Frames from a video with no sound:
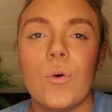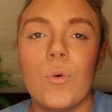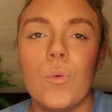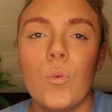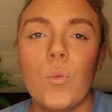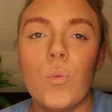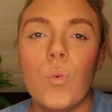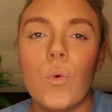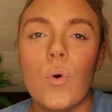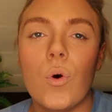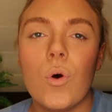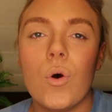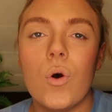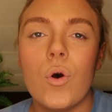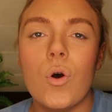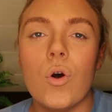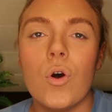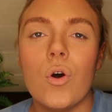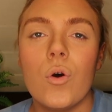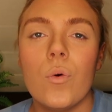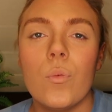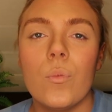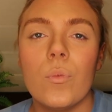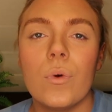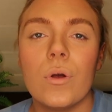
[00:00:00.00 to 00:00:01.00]

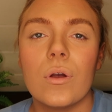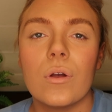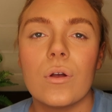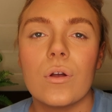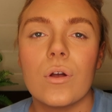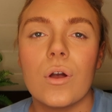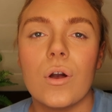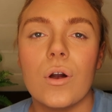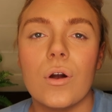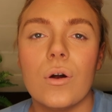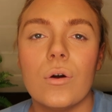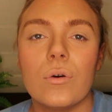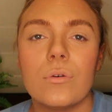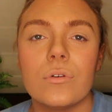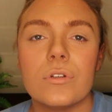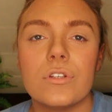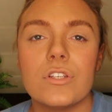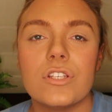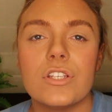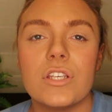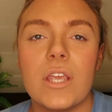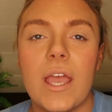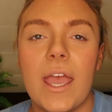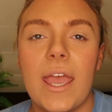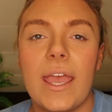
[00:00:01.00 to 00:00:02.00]
warm gold
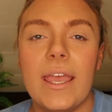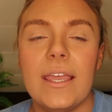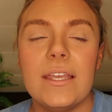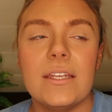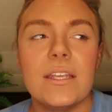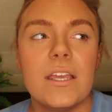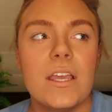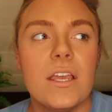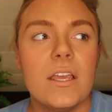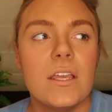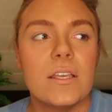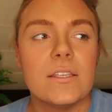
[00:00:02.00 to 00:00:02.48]
shade.